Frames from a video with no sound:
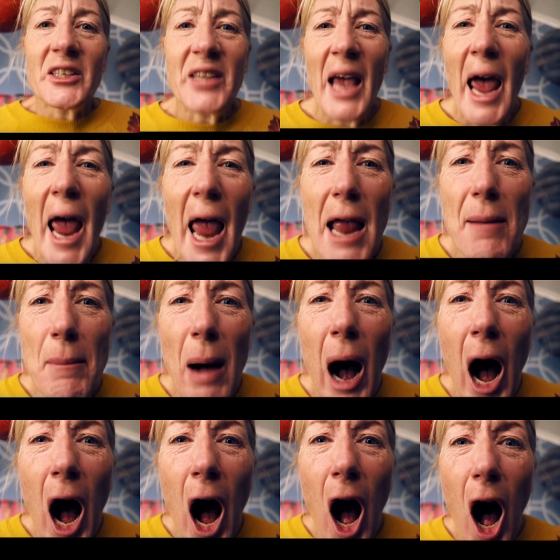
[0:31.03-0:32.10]
and shouts at
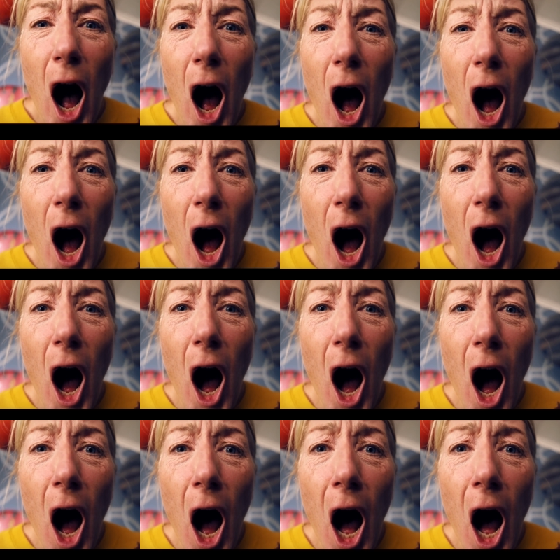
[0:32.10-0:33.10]
someone to get out of it.